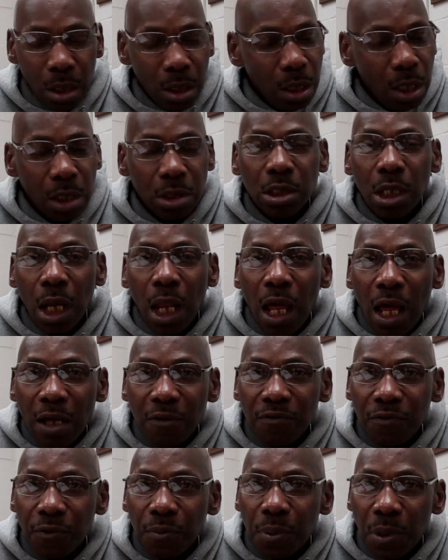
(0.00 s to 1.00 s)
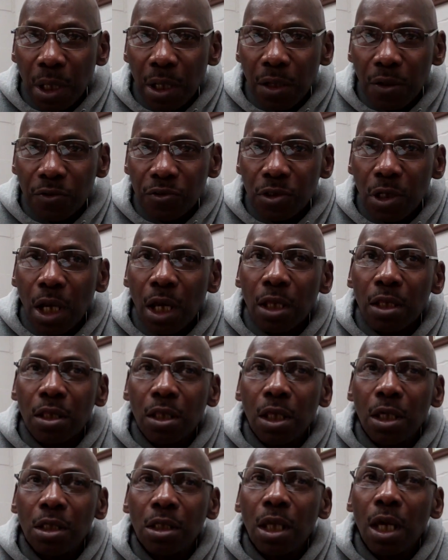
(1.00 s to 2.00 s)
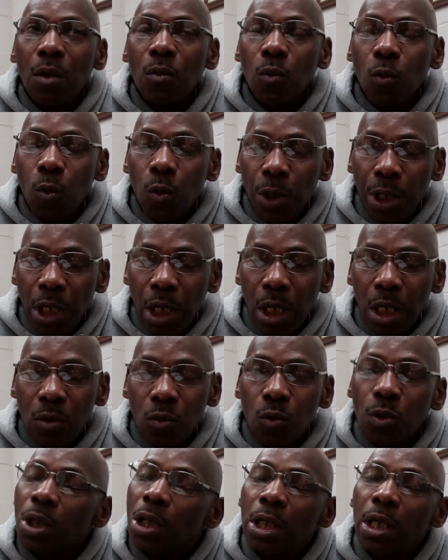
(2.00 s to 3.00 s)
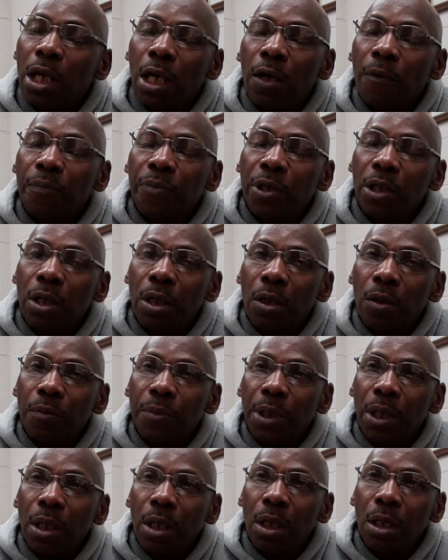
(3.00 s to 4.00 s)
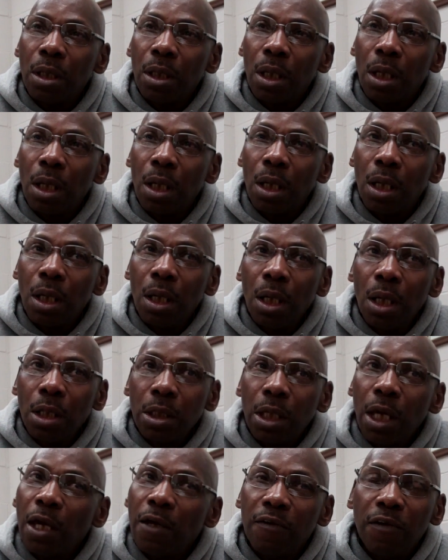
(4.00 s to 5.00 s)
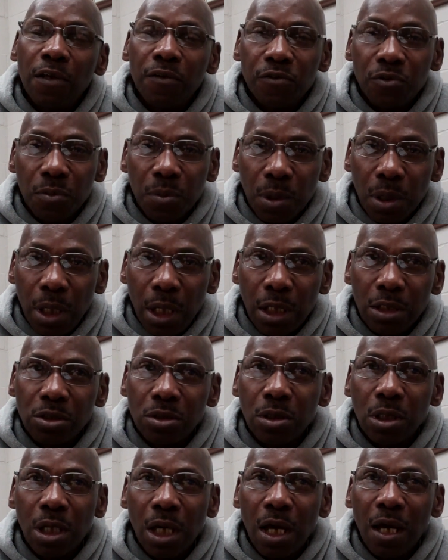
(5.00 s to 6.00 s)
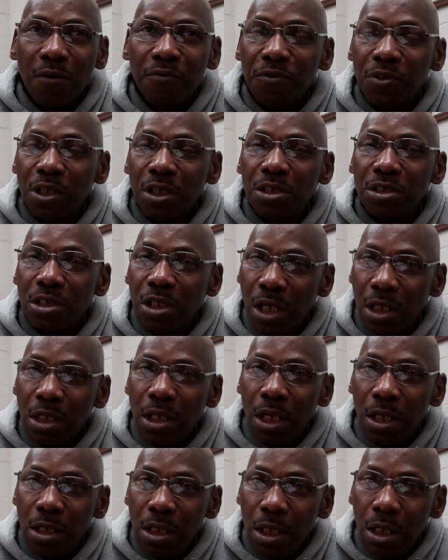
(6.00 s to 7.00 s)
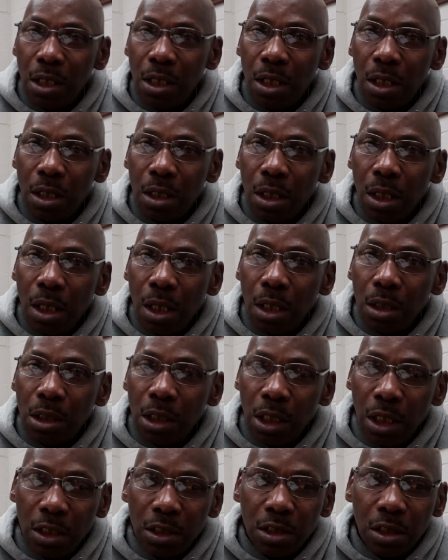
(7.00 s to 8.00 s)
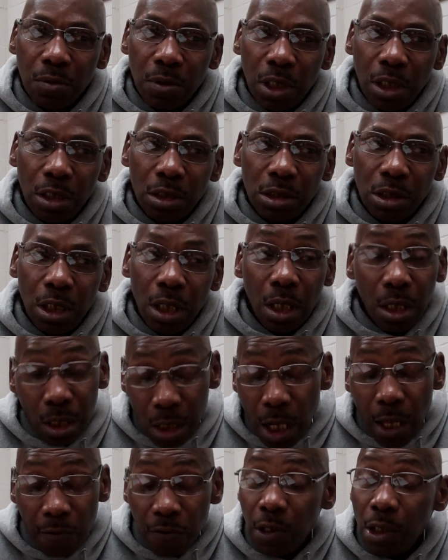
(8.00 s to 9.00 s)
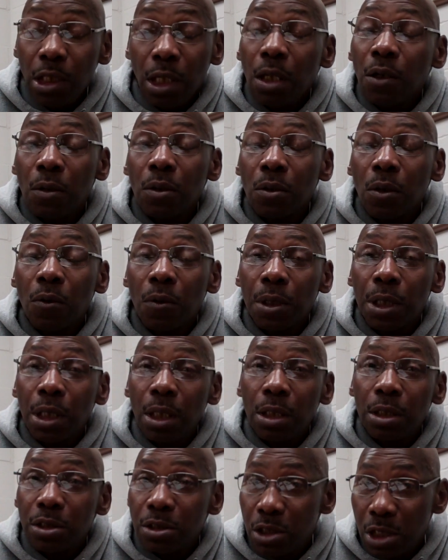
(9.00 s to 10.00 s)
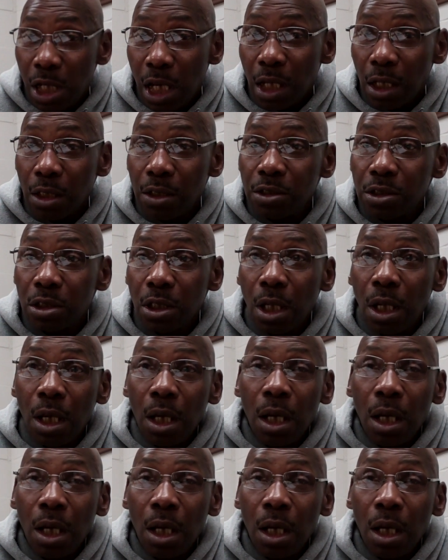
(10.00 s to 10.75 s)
does a lot for players, and I think that win really helped them and gave them some extra confidence that they needed to get some things done. And I think they're going to go in and challenge.